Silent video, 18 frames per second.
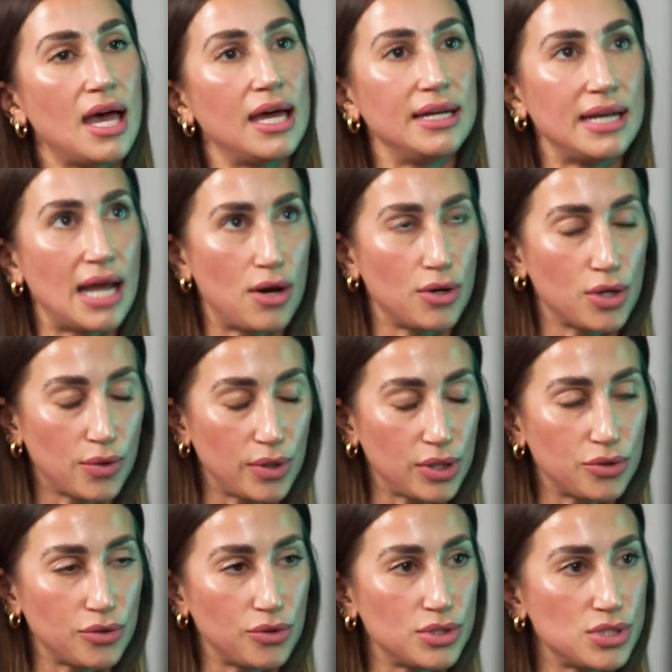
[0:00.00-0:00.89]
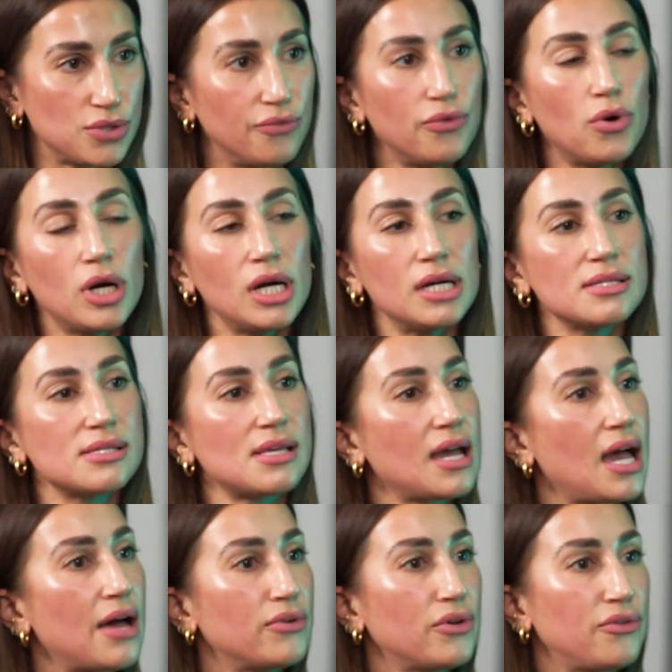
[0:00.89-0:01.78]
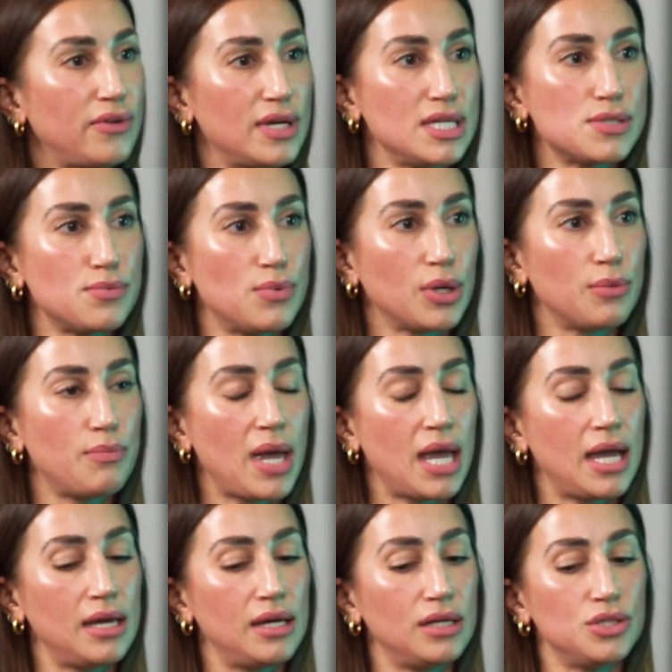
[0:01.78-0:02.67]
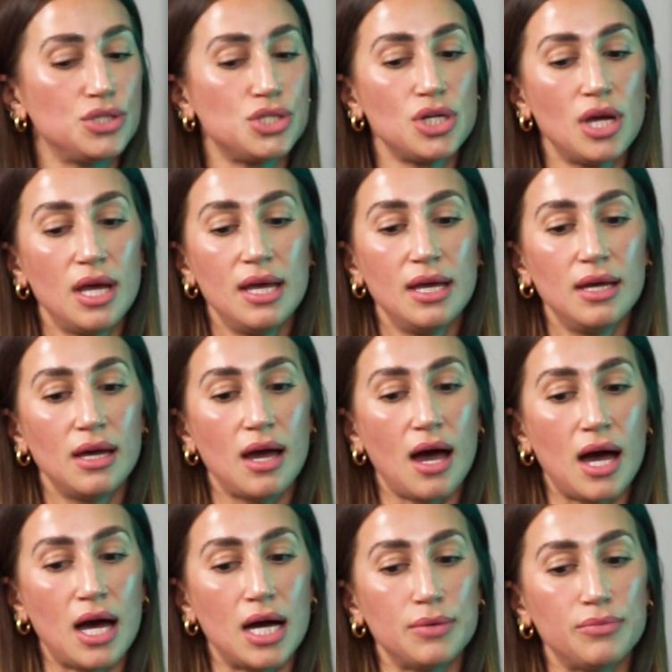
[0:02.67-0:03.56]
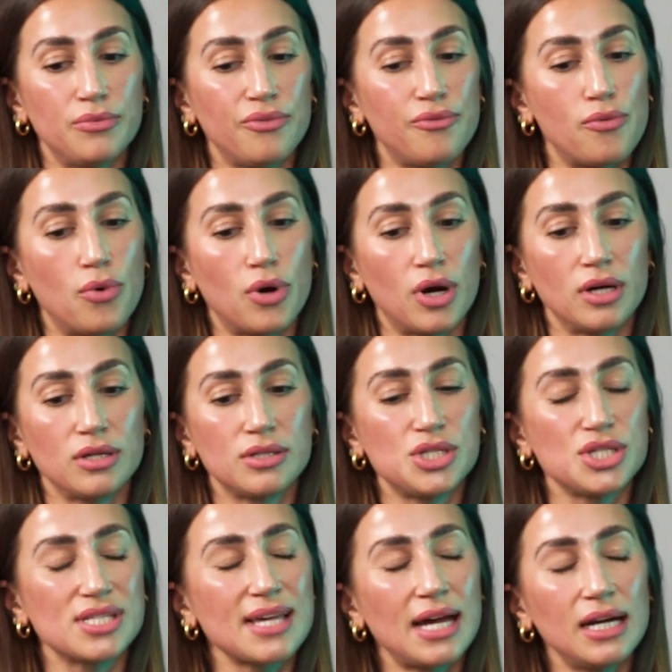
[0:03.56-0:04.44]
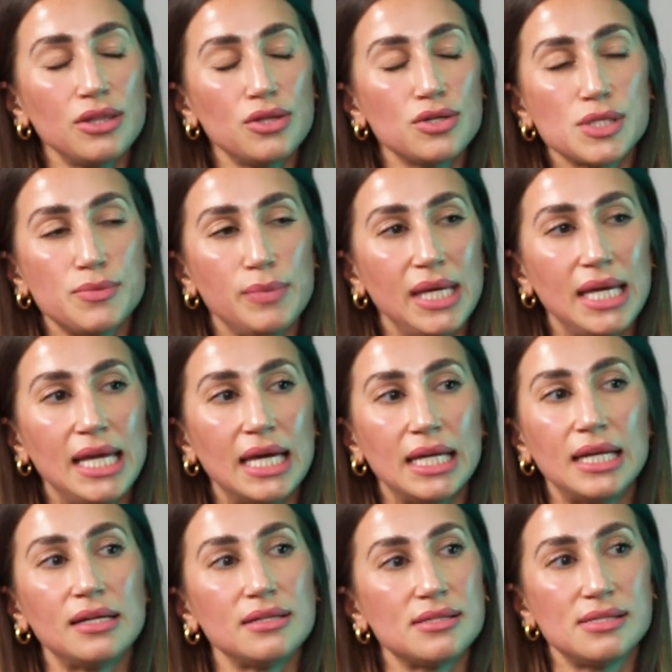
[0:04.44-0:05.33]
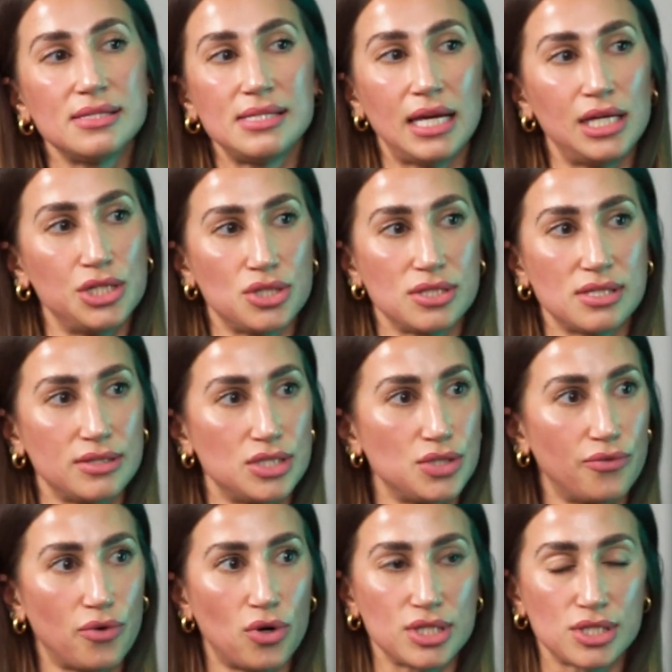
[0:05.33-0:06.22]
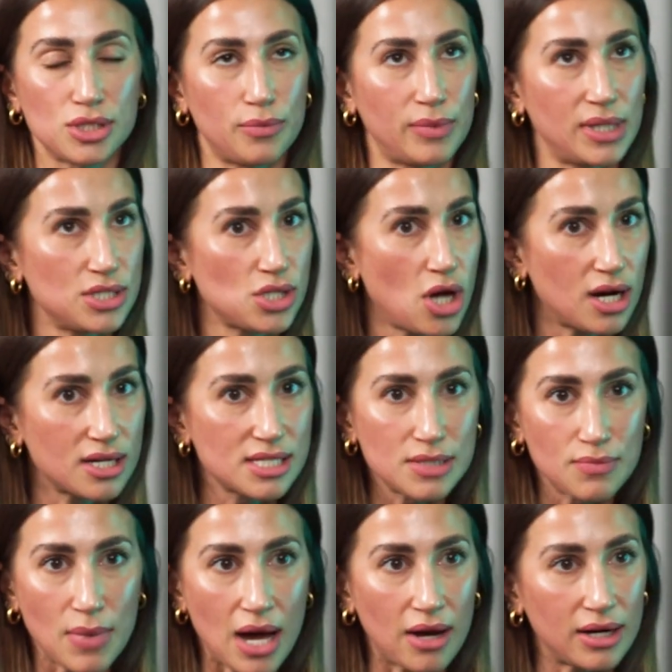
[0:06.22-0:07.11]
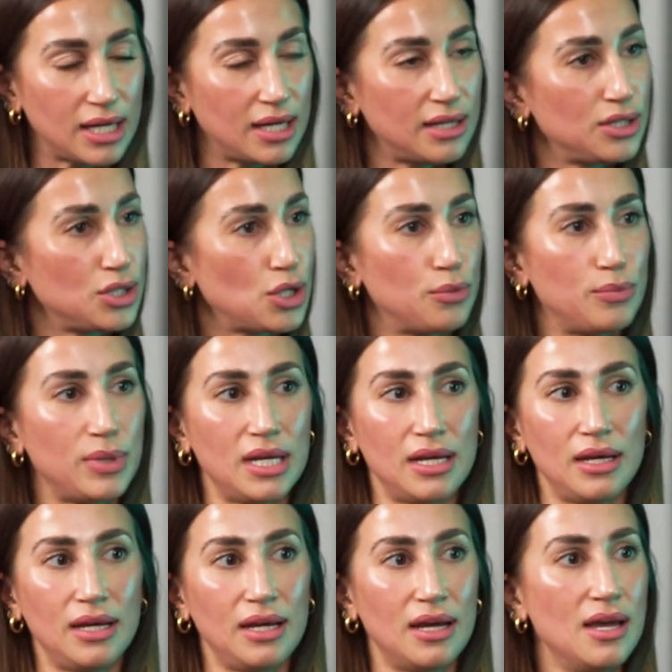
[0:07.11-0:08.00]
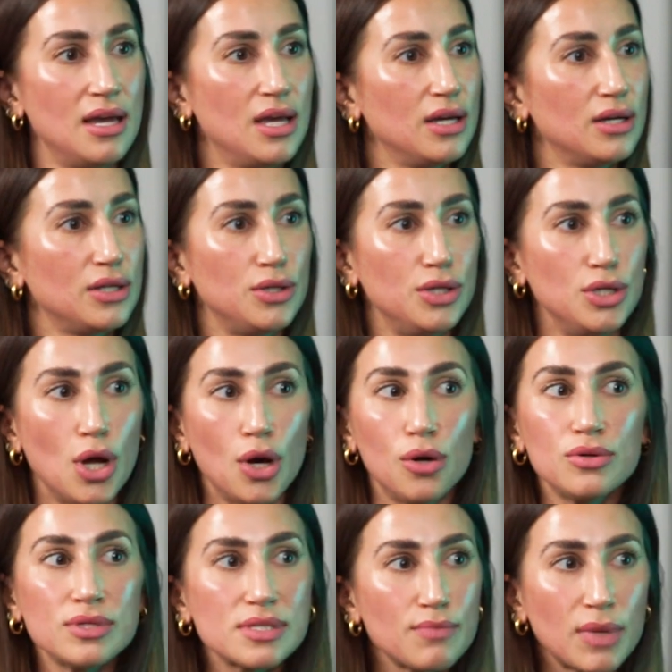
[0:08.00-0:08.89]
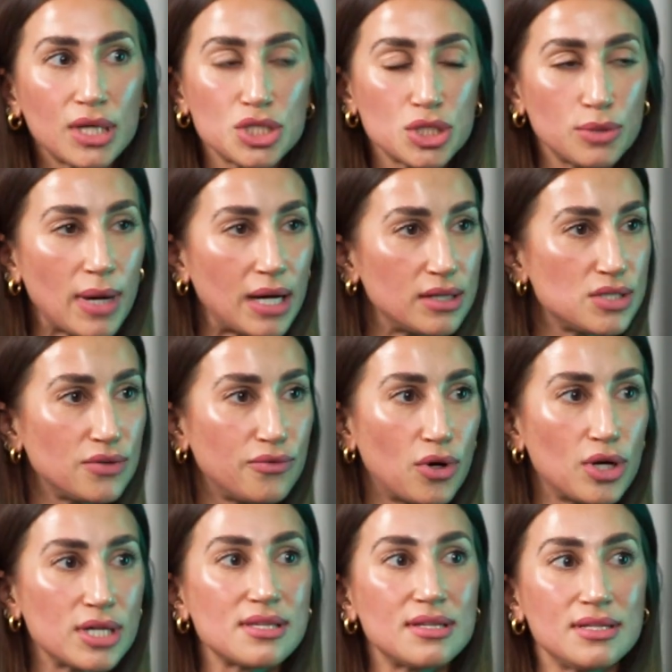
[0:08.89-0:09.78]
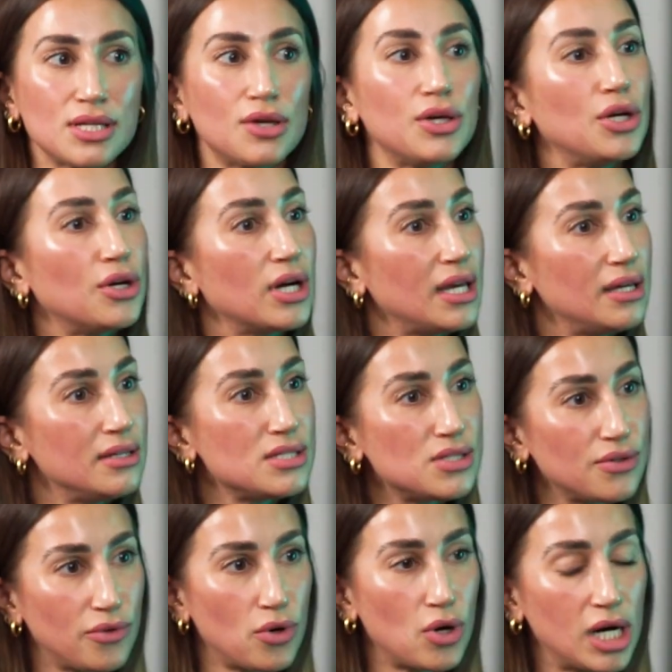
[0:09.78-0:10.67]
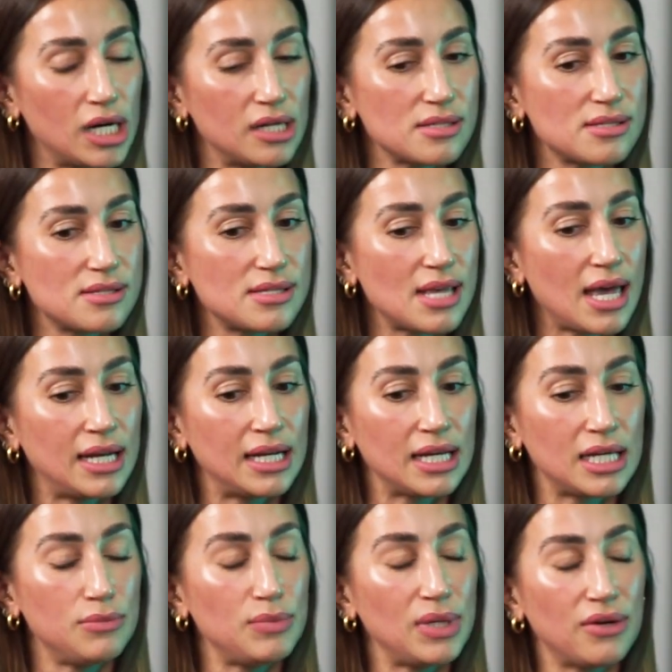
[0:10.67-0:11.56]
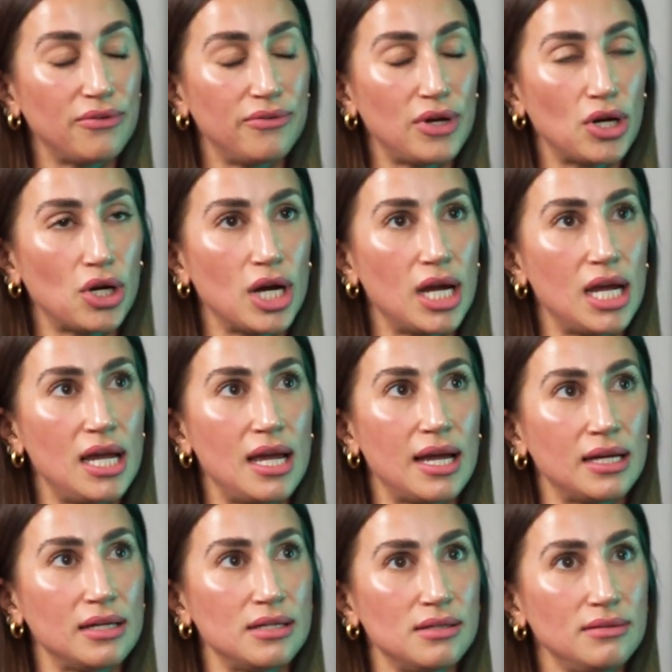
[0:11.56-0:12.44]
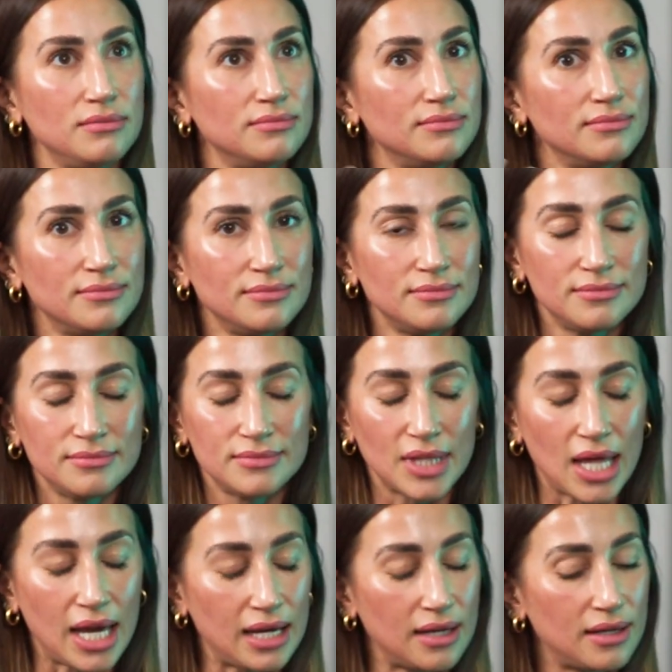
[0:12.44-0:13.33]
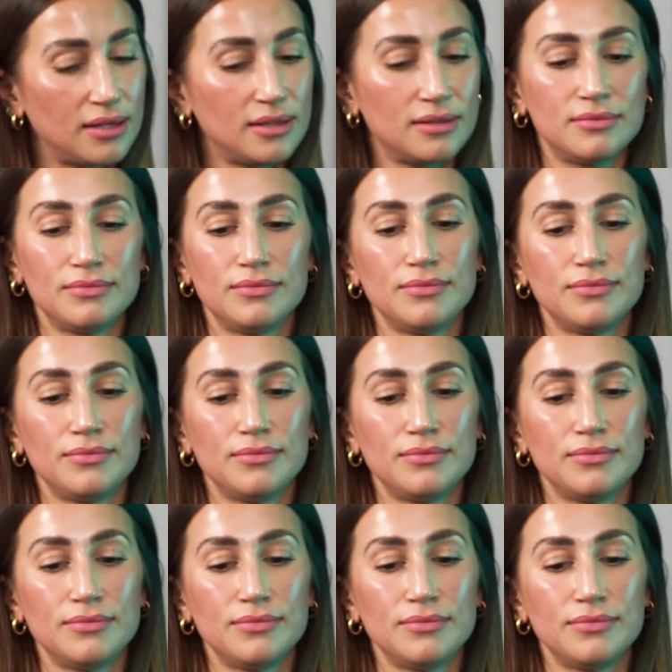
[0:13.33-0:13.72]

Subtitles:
And now going through a divorce, I have a Facebook page for just kind of those beginning stages of divorce. Nobody talks about it. Nobody knows much about divorce until you're in divorce. And it can be a very like